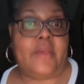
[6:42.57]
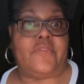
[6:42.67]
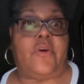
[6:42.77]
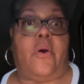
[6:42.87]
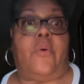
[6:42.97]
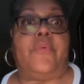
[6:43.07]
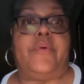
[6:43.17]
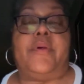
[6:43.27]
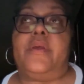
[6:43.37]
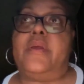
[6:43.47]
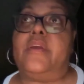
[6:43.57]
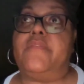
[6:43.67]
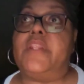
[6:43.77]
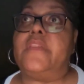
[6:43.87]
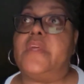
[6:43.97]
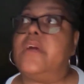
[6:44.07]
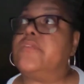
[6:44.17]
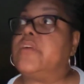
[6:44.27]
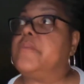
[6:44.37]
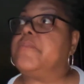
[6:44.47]
So if anything
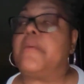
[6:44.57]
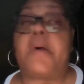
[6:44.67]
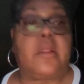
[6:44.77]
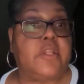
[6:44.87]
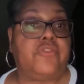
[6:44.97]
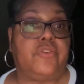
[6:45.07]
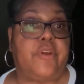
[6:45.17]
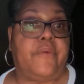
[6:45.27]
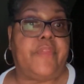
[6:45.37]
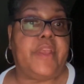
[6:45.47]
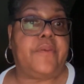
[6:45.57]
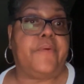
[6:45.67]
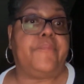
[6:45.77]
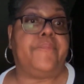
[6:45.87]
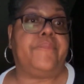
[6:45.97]
else comes up, I'll let you know. Thank you.